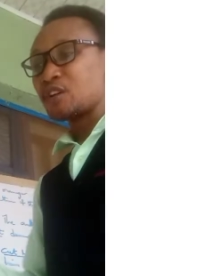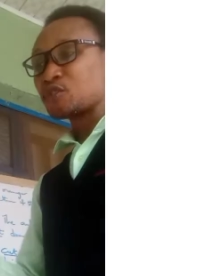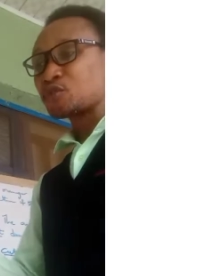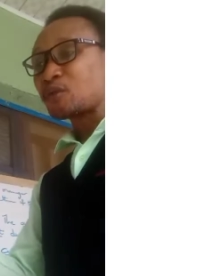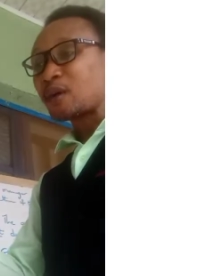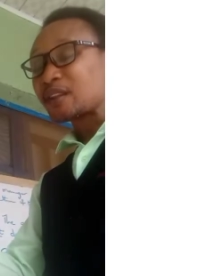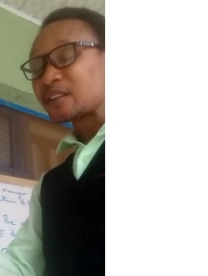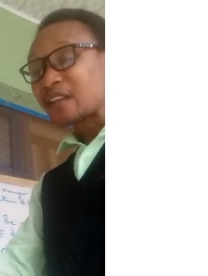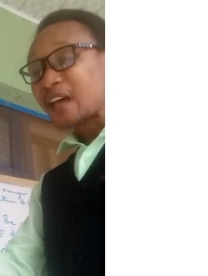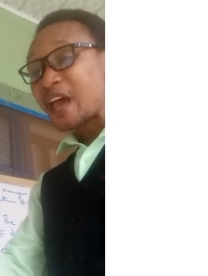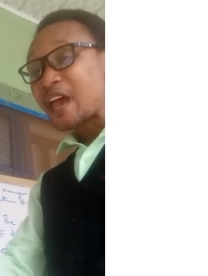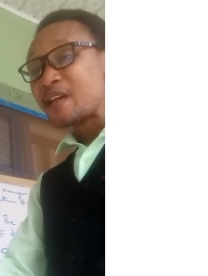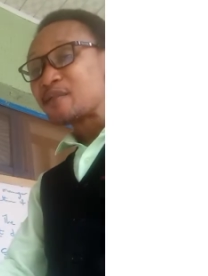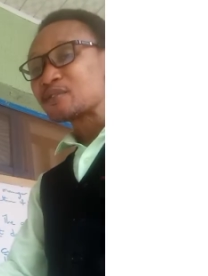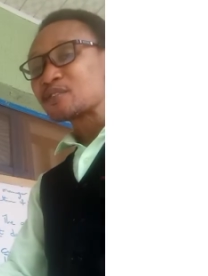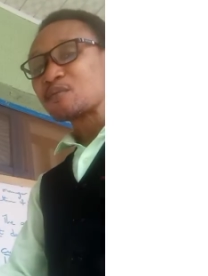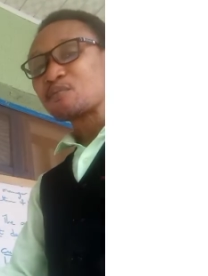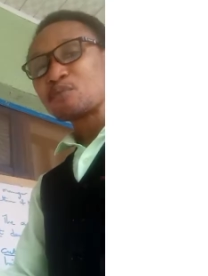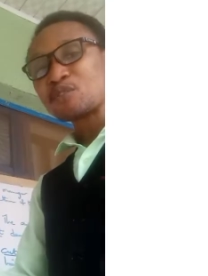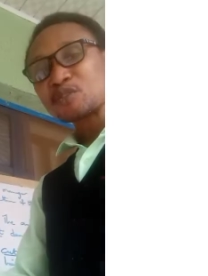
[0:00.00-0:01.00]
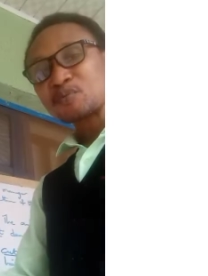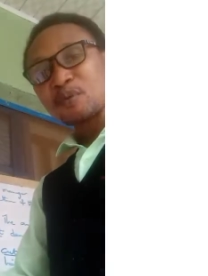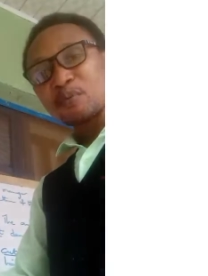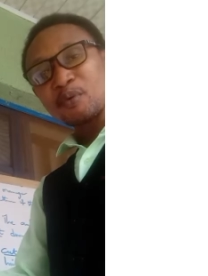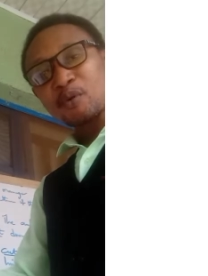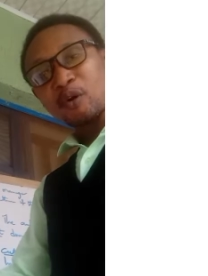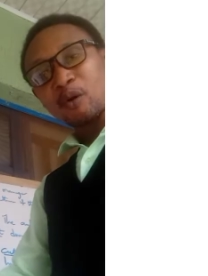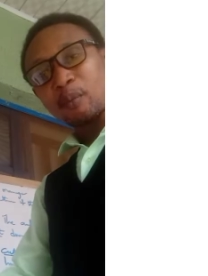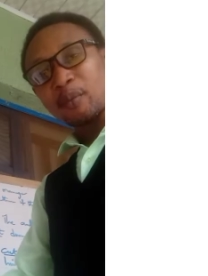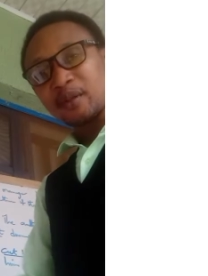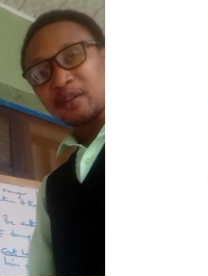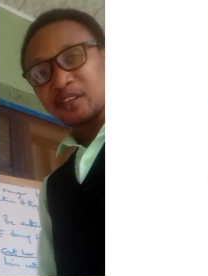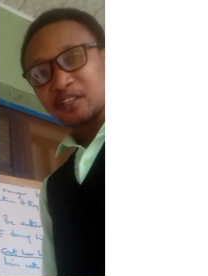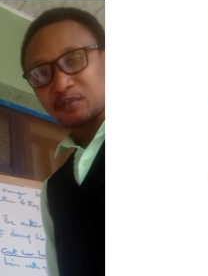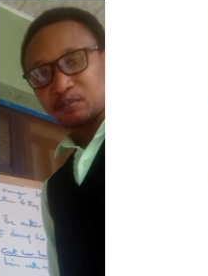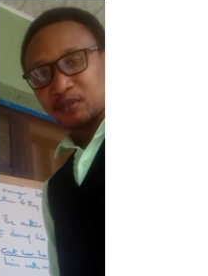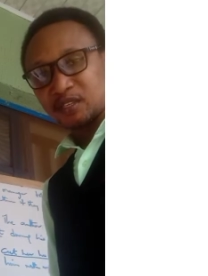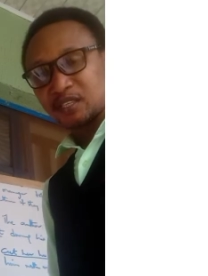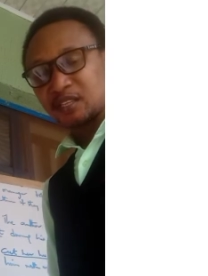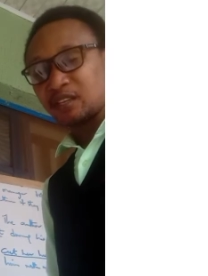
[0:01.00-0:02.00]
So at times, most people commit
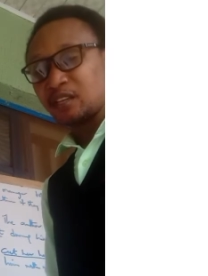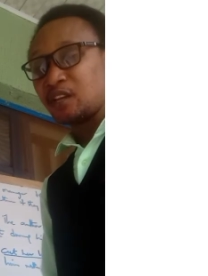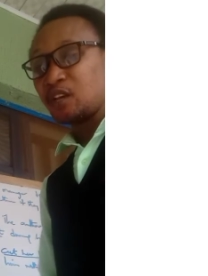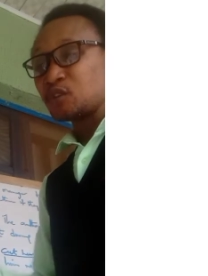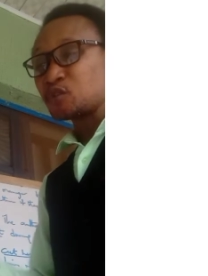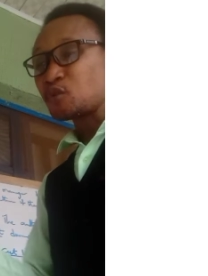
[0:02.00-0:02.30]
this mistake.